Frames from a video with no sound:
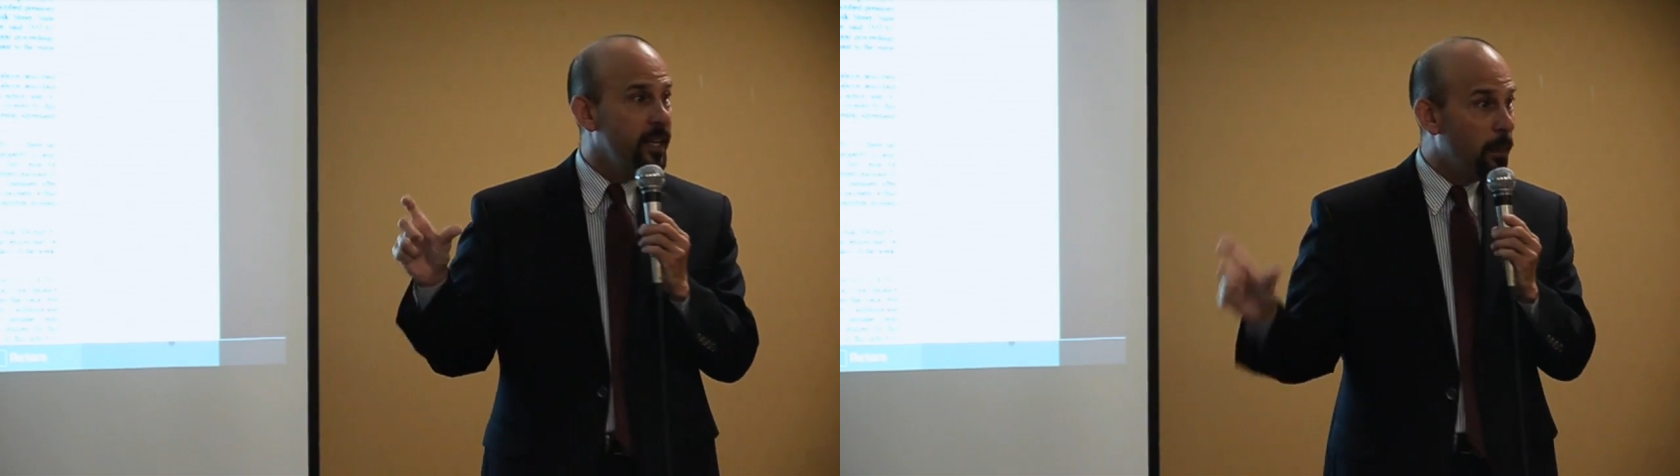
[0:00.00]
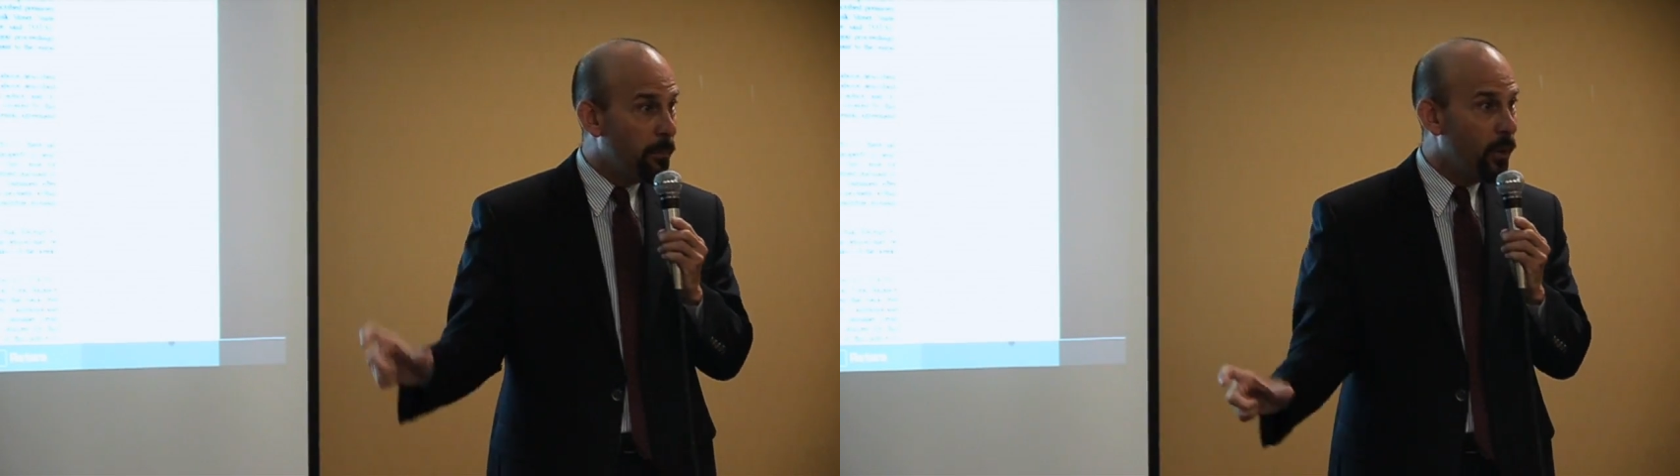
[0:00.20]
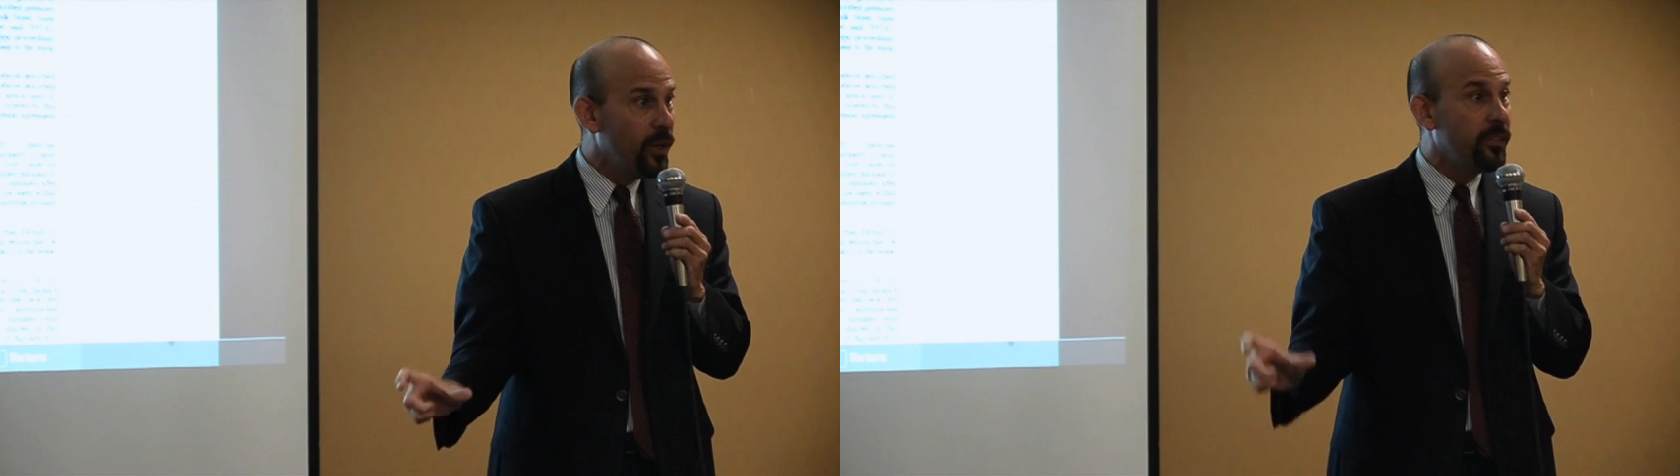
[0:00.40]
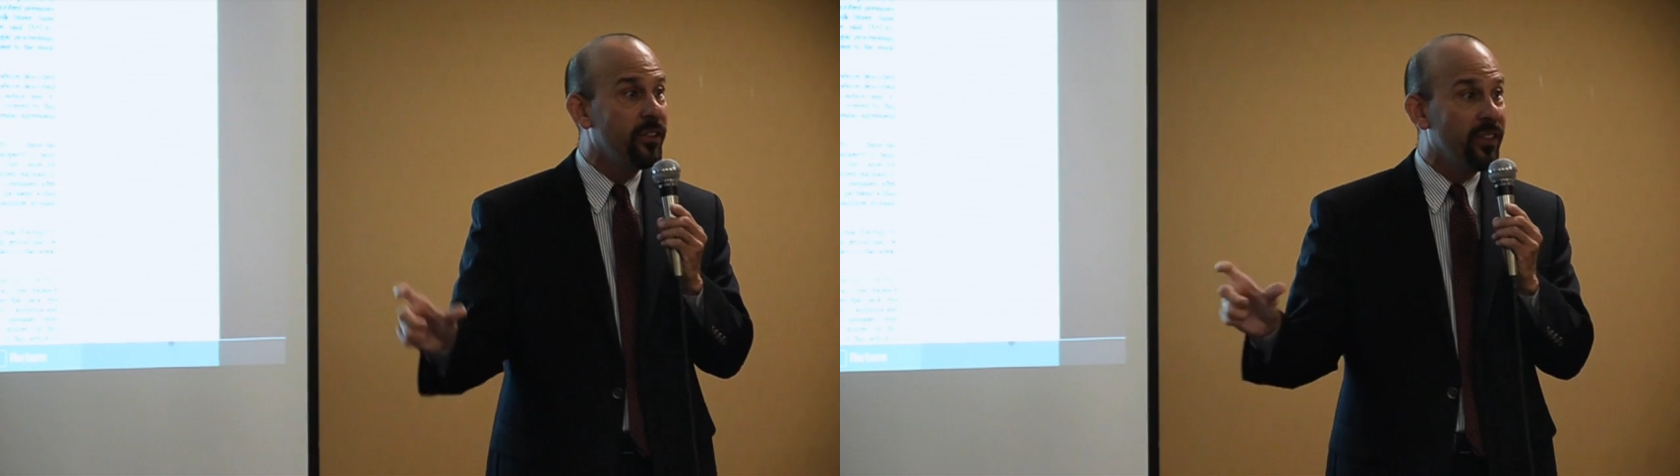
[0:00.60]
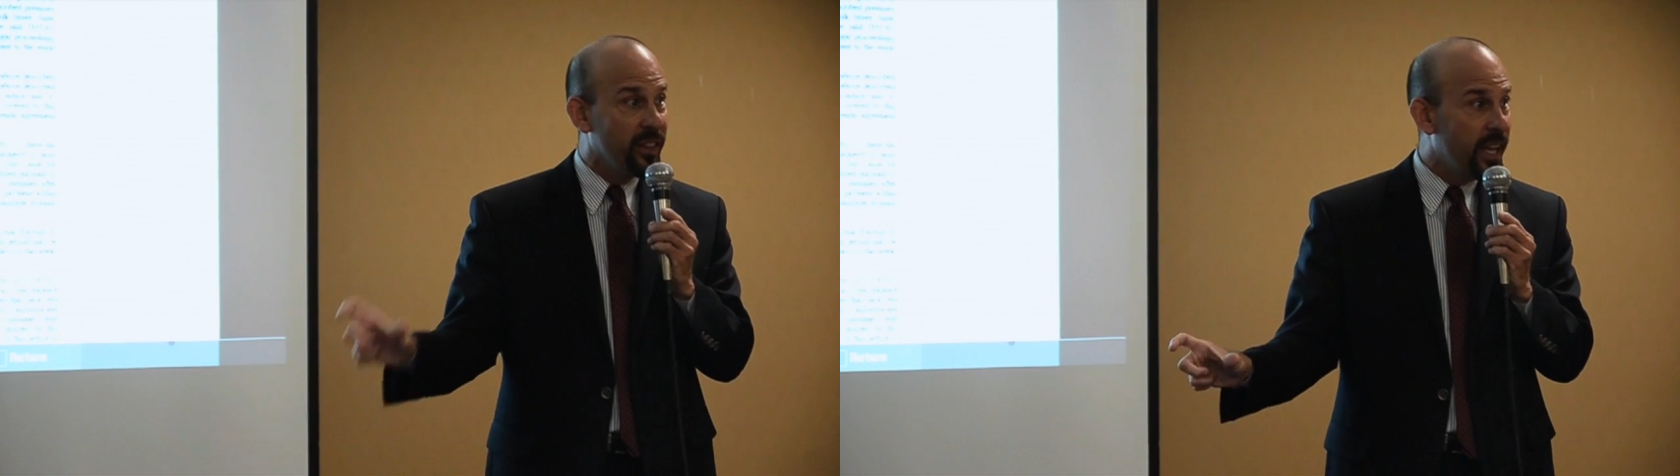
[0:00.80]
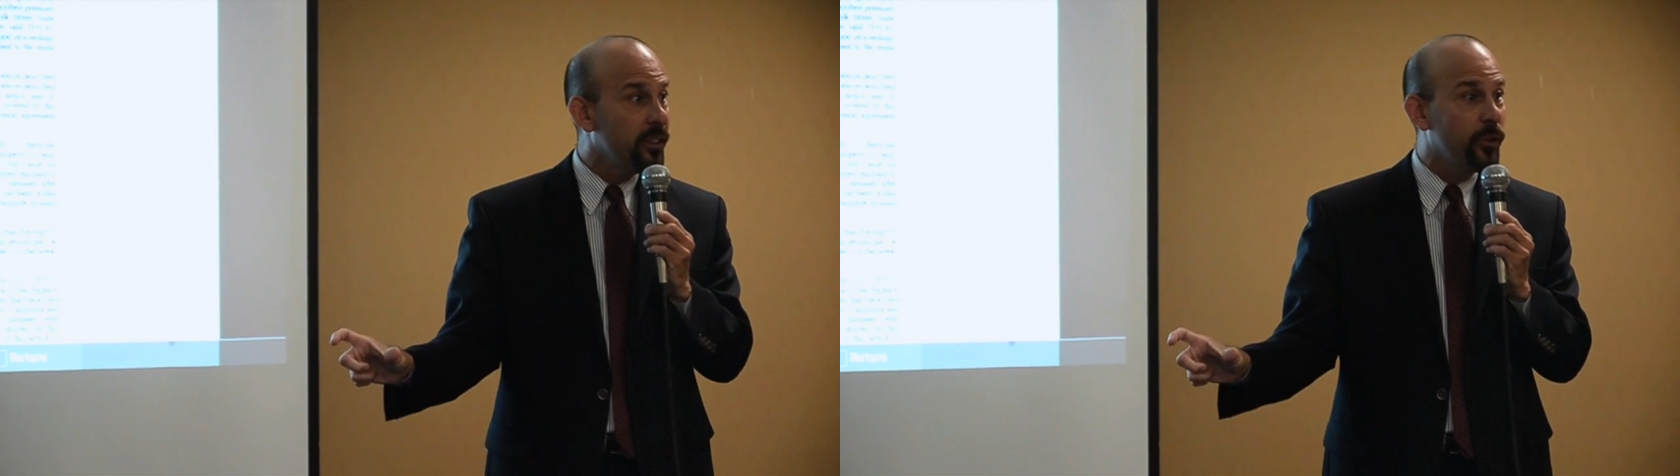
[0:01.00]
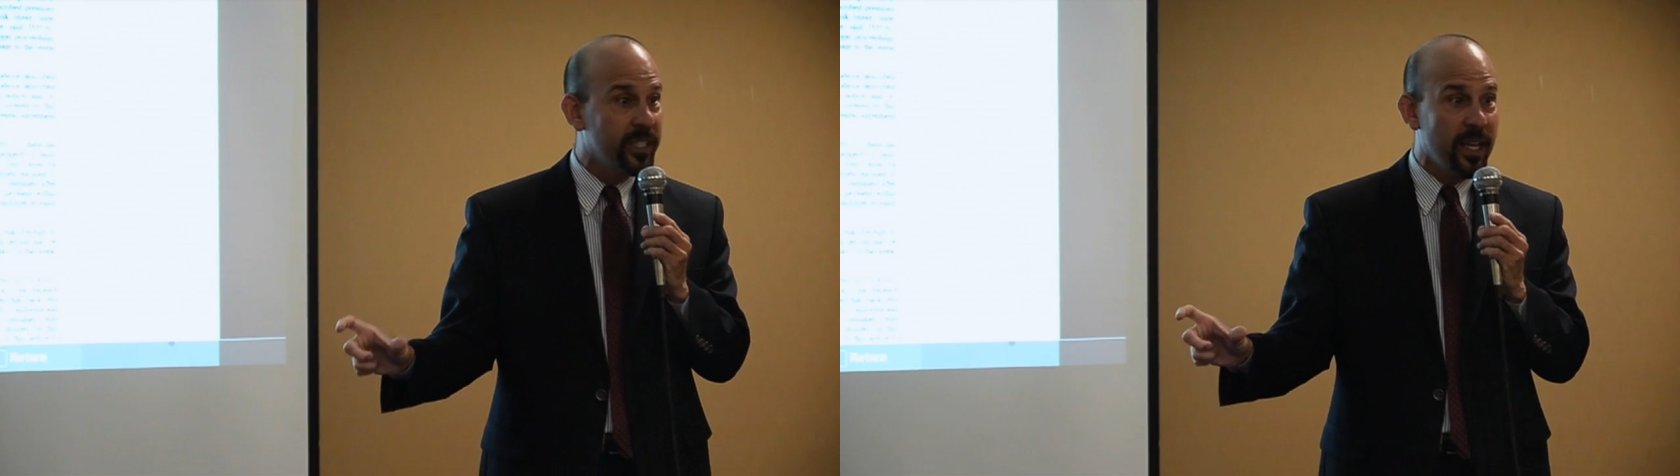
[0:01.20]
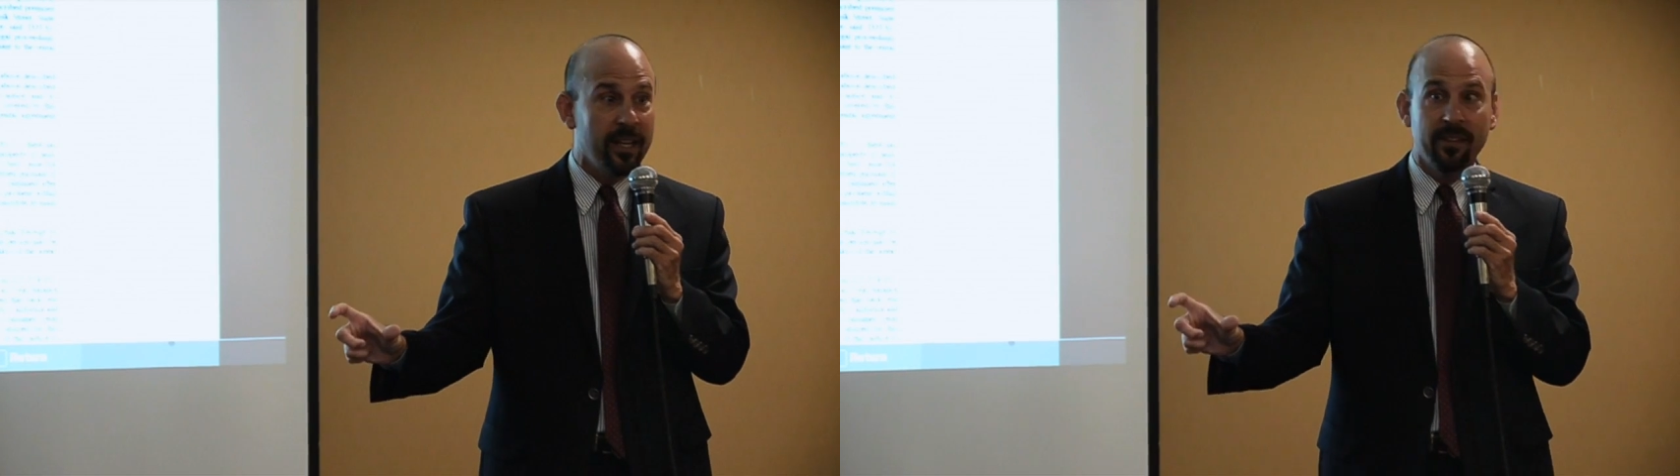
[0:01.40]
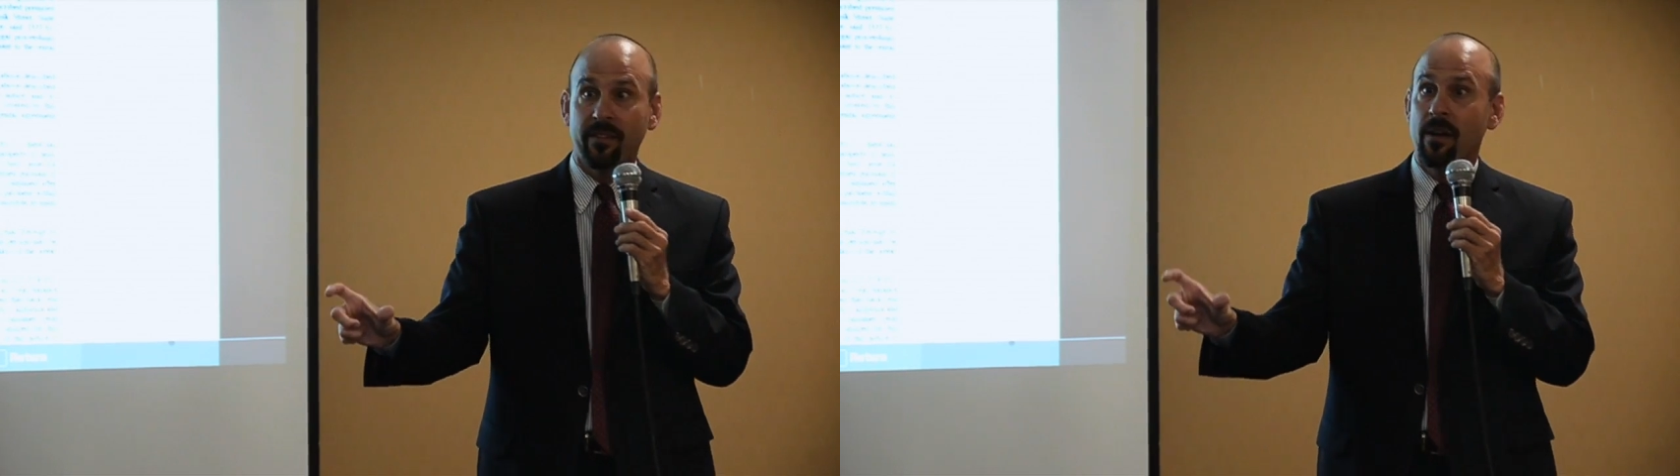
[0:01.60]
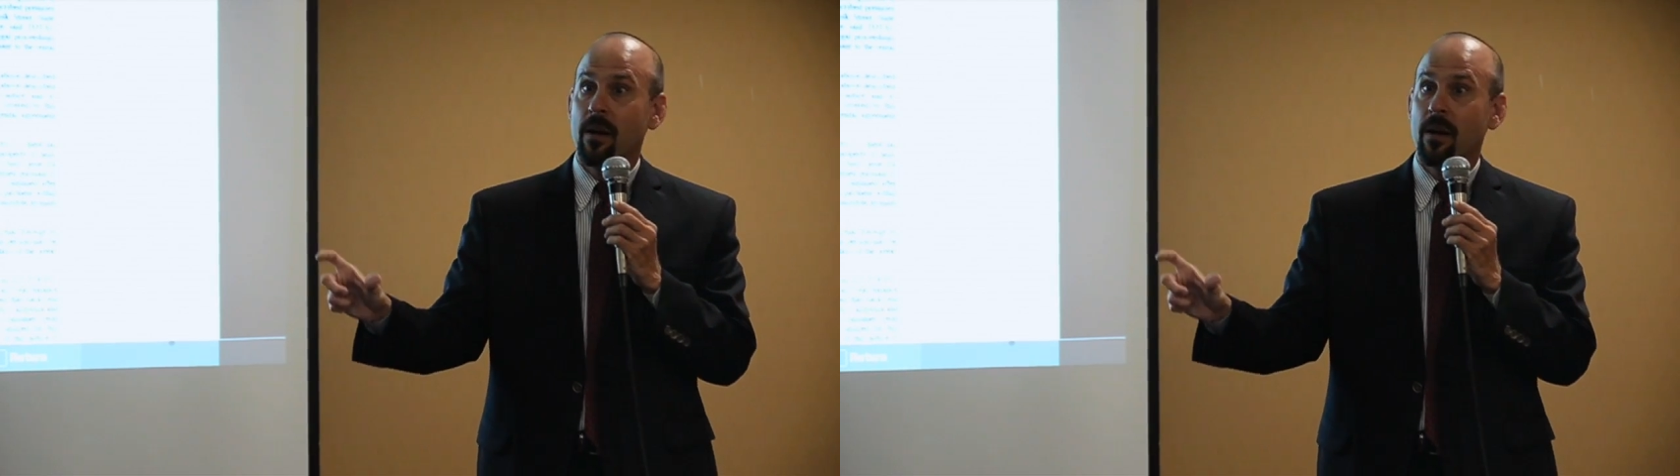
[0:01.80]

component to the landlord-tenant